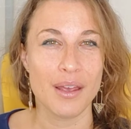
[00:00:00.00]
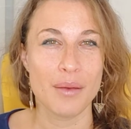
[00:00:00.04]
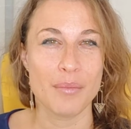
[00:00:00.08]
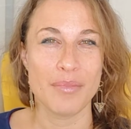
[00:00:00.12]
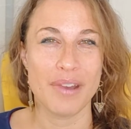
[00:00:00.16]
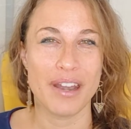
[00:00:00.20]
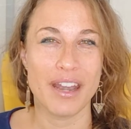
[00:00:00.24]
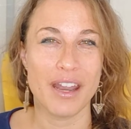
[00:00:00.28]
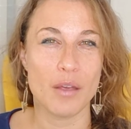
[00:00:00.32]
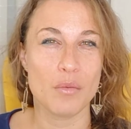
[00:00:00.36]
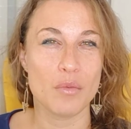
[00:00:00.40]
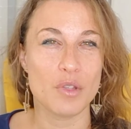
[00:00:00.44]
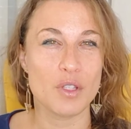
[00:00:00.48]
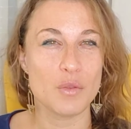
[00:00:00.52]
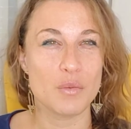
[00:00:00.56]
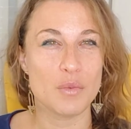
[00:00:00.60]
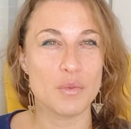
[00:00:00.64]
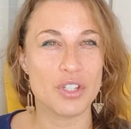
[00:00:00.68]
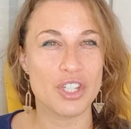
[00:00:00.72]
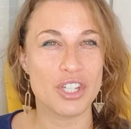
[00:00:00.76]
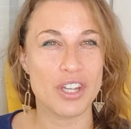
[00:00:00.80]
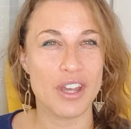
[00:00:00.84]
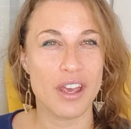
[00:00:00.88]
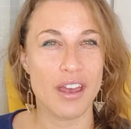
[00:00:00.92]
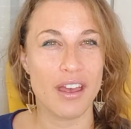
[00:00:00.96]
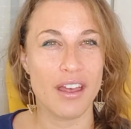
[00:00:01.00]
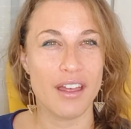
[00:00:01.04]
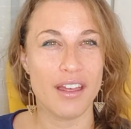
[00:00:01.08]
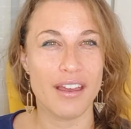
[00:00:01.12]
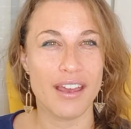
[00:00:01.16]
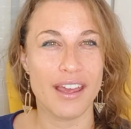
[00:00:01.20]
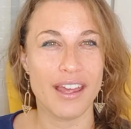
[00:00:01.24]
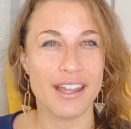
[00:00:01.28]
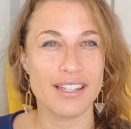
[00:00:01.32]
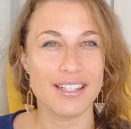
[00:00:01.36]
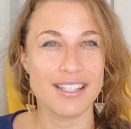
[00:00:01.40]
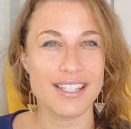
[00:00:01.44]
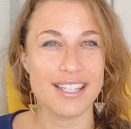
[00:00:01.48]
My name is Michelle
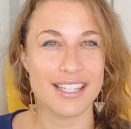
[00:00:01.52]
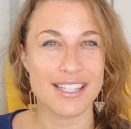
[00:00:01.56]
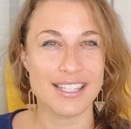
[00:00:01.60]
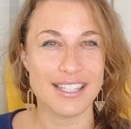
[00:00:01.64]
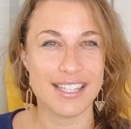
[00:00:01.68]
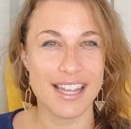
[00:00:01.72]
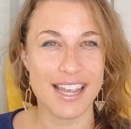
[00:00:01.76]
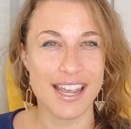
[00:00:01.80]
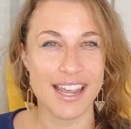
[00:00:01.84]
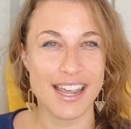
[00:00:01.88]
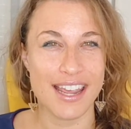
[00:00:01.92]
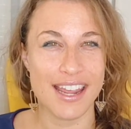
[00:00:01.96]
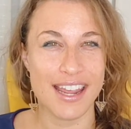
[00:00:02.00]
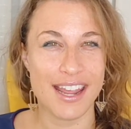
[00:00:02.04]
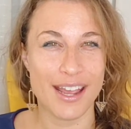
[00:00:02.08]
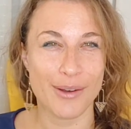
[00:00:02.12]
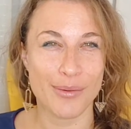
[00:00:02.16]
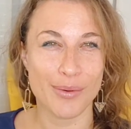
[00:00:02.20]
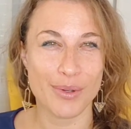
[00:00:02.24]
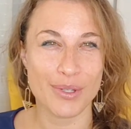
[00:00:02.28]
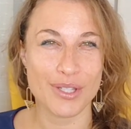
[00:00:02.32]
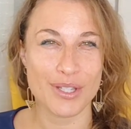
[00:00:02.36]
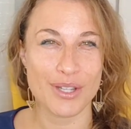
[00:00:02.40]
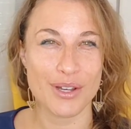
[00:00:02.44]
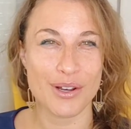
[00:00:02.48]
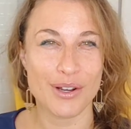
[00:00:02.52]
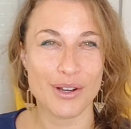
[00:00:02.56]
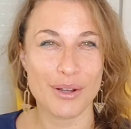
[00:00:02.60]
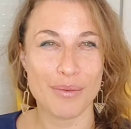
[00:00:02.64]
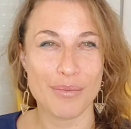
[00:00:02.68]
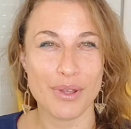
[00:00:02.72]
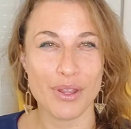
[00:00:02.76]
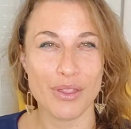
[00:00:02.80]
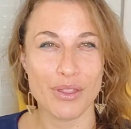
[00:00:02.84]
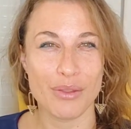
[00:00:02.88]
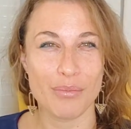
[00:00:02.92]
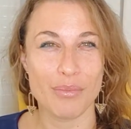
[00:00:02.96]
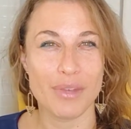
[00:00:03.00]
and today I will talk
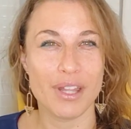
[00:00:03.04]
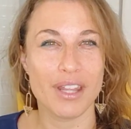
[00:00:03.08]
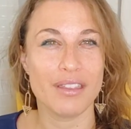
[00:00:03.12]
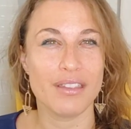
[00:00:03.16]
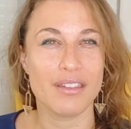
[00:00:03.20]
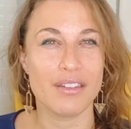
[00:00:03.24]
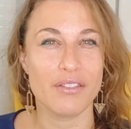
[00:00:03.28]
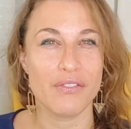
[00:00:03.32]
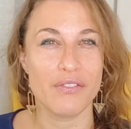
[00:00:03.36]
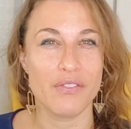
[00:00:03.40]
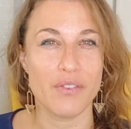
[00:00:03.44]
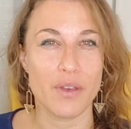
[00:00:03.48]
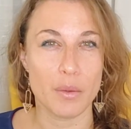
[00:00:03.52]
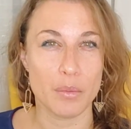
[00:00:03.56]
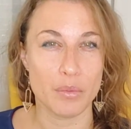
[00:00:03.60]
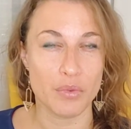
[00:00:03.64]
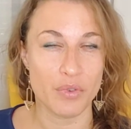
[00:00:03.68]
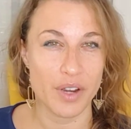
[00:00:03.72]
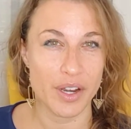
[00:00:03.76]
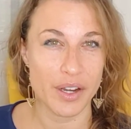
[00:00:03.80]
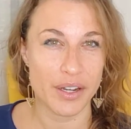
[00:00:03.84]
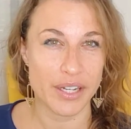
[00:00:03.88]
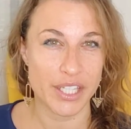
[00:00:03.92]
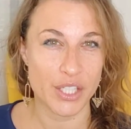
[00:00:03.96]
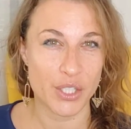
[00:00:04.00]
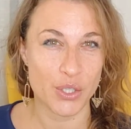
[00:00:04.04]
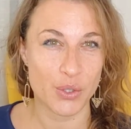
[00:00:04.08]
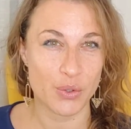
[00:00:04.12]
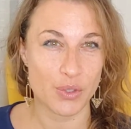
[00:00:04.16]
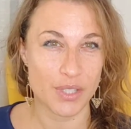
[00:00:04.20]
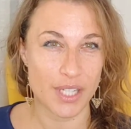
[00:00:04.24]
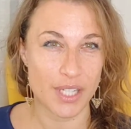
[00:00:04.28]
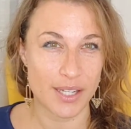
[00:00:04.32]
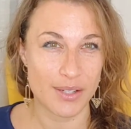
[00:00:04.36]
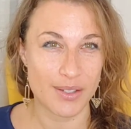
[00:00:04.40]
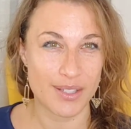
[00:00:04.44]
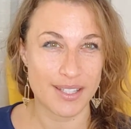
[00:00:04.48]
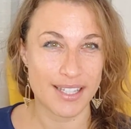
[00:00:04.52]
about the month of February
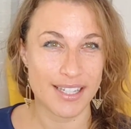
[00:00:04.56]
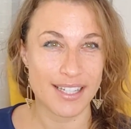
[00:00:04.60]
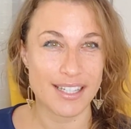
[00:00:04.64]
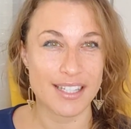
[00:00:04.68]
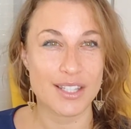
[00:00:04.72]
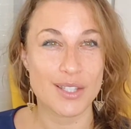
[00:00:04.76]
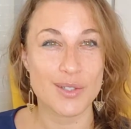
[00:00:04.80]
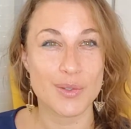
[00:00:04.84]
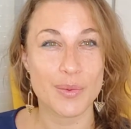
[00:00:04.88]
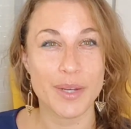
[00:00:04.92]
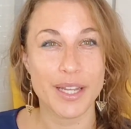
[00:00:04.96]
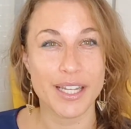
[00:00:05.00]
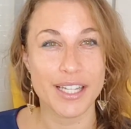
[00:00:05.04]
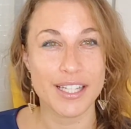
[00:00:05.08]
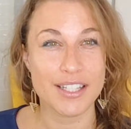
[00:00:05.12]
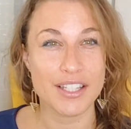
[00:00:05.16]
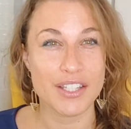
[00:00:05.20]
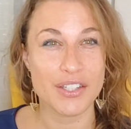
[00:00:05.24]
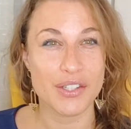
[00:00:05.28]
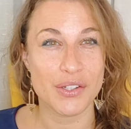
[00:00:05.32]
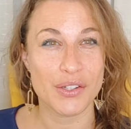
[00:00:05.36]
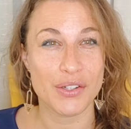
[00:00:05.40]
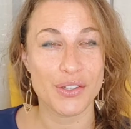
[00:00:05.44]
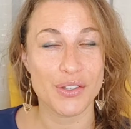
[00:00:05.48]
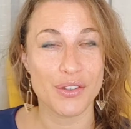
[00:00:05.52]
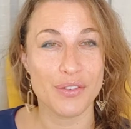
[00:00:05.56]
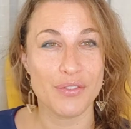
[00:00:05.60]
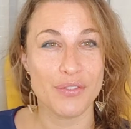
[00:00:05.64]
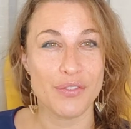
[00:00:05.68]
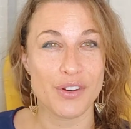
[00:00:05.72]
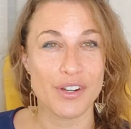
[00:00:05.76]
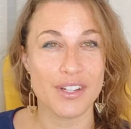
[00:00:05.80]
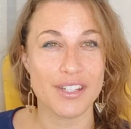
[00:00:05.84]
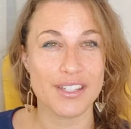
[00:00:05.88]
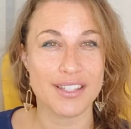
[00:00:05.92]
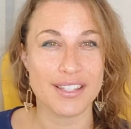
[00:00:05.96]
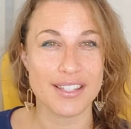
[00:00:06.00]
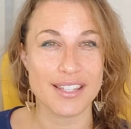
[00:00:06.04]
2022
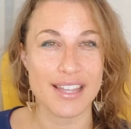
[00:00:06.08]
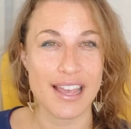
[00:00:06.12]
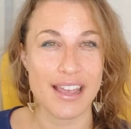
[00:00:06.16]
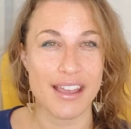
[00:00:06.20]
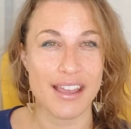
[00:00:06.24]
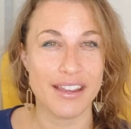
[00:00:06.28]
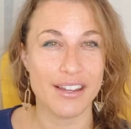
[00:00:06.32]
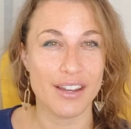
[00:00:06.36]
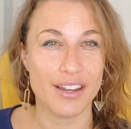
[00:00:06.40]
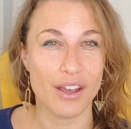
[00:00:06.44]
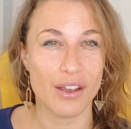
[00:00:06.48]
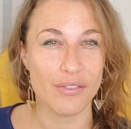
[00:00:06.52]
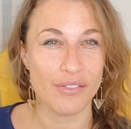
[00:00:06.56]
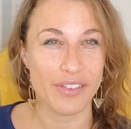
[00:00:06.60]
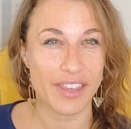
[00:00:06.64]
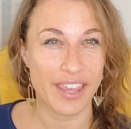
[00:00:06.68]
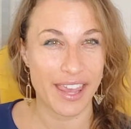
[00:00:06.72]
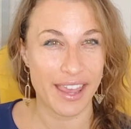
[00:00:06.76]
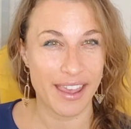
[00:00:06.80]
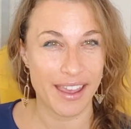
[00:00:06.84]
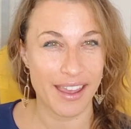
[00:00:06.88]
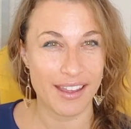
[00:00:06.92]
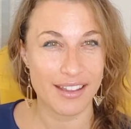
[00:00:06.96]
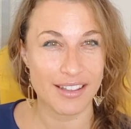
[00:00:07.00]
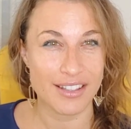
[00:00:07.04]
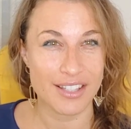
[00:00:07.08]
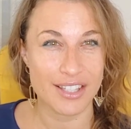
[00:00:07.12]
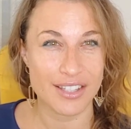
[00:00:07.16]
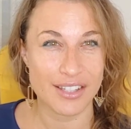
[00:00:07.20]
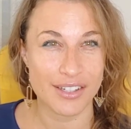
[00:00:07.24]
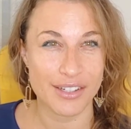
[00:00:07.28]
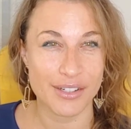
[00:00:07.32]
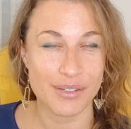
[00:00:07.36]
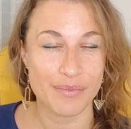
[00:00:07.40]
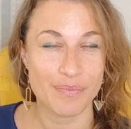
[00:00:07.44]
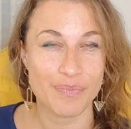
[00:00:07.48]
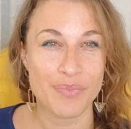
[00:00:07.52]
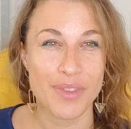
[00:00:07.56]
for the sign of
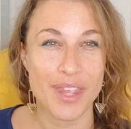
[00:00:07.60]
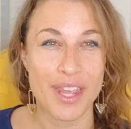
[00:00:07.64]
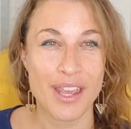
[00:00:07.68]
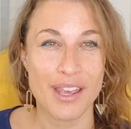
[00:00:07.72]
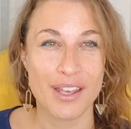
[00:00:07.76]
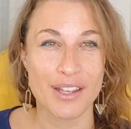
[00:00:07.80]
Cancer.